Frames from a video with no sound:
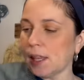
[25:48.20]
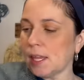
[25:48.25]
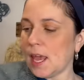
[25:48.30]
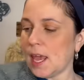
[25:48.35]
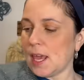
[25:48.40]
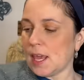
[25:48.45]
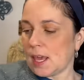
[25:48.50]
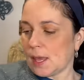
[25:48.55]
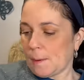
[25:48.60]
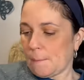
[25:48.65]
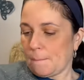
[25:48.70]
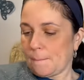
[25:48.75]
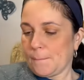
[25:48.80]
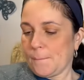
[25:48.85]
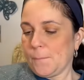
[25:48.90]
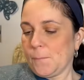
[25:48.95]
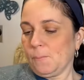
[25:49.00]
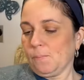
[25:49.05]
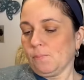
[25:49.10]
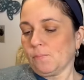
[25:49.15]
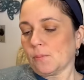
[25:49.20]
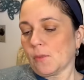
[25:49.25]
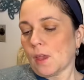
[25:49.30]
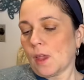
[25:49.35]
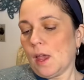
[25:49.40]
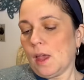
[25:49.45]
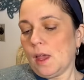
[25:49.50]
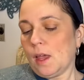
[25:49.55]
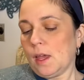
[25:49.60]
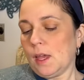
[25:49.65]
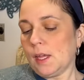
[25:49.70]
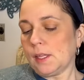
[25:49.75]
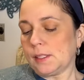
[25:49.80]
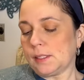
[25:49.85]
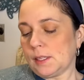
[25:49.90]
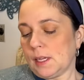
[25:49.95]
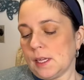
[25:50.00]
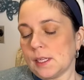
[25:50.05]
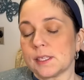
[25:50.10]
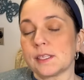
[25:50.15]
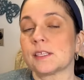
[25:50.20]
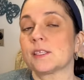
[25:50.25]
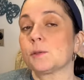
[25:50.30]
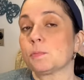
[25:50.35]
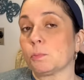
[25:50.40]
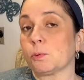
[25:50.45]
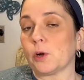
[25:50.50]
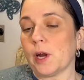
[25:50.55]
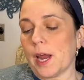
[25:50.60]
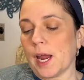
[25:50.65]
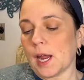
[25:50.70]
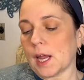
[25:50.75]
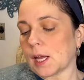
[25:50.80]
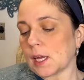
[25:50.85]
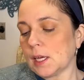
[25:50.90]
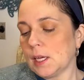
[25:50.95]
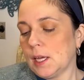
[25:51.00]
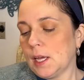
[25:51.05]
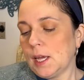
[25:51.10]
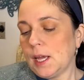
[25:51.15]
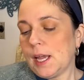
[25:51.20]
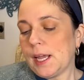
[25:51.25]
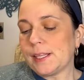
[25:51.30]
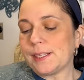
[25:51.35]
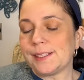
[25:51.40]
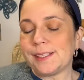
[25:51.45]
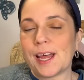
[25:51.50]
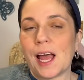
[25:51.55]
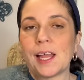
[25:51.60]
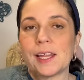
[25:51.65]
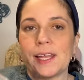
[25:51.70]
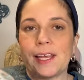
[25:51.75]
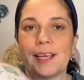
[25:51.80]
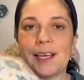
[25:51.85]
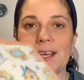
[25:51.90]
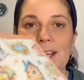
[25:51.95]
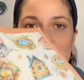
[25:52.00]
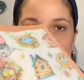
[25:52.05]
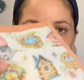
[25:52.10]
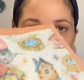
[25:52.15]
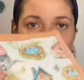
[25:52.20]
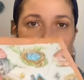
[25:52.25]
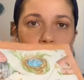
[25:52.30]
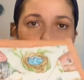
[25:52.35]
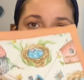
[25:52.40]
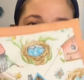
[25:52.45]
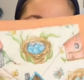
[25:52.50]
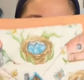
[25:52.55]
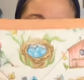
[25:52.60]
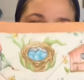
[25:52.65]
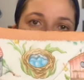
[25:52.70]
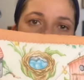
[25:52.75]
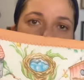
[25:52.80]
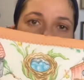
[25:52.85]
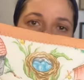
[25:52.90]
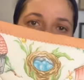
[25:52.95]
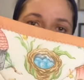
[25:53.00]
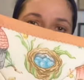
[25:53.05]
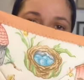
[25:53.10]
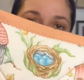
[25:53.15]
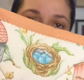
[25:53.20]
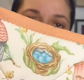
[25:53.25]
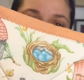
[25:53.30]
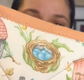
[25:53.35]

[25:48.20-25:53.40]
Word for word: like, it's, it's spring. It's not like Easter, you know, which is